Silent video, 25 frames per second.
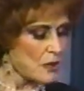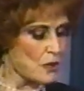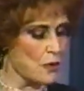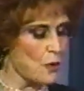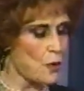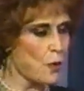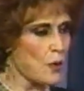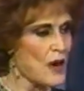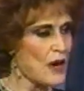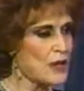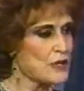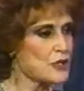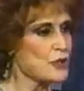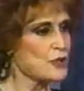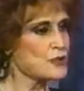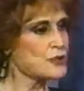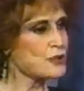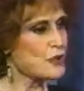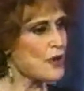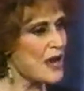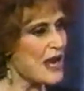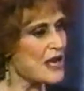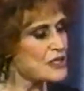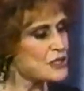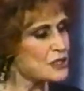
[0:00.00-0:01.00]
where your
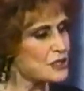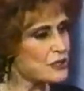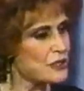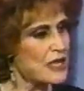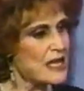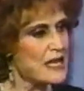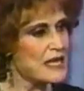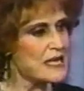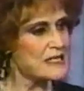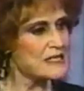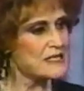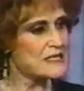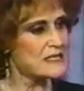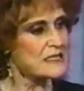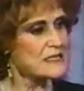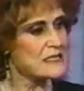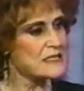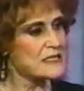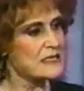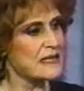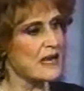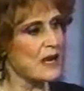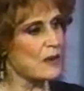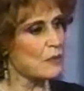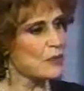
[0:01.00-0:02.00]
treasure is,
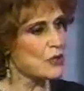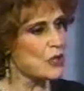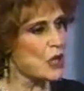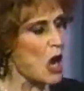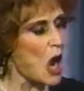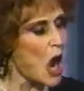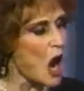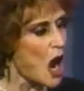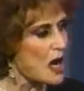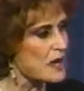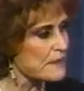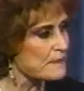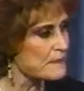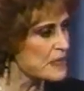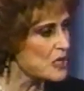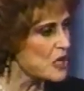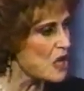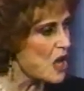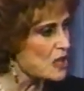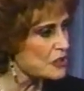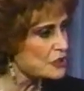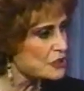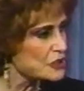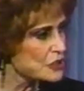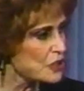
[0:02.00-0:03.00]
there will your heart be
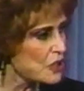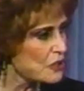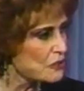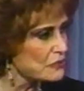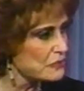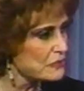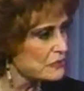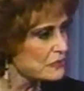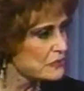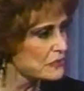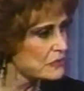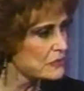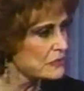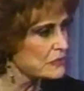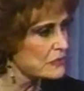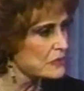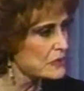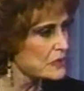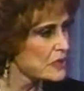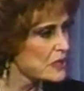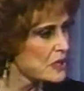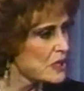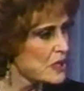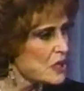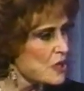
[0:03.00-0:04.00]
also.
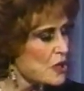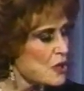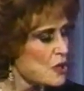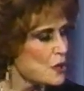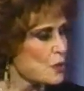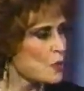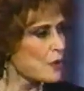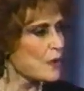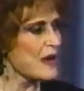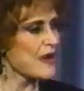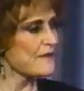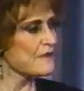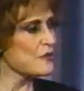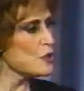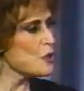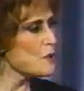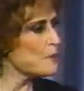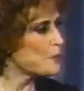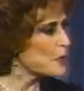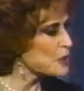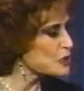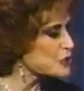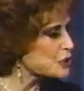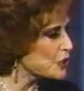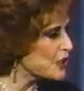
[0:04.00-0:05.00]
Wherever you
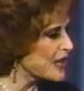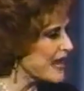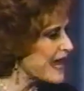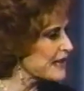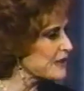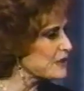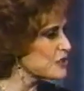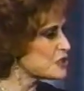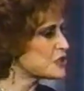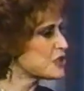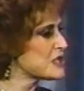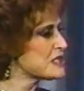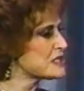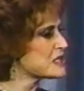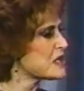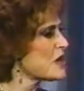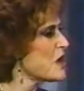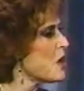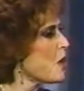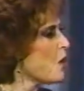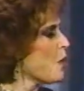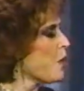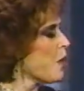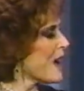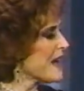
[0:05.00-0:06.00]
put your energies,
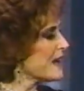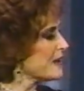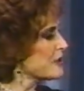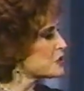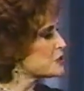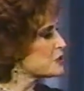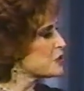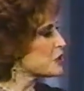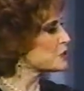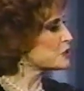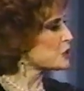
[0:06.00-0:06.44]
why don't you